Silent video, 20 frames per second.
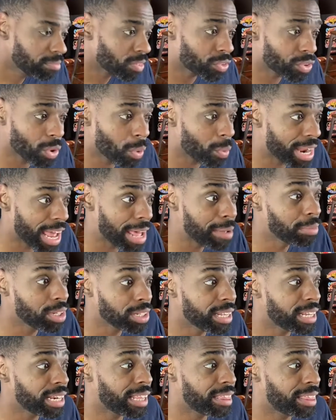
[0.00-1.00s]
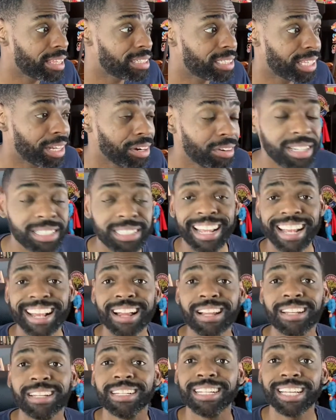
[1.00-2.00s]
So when I'm looking at this, there is a
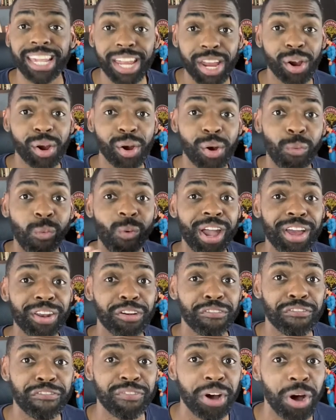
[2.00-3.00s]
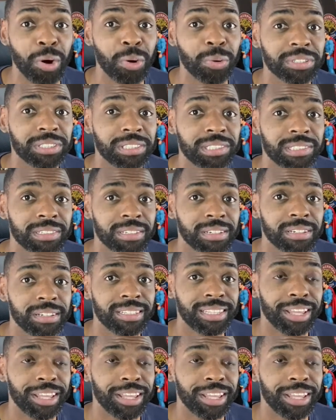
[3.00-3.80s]
clear winner, folks.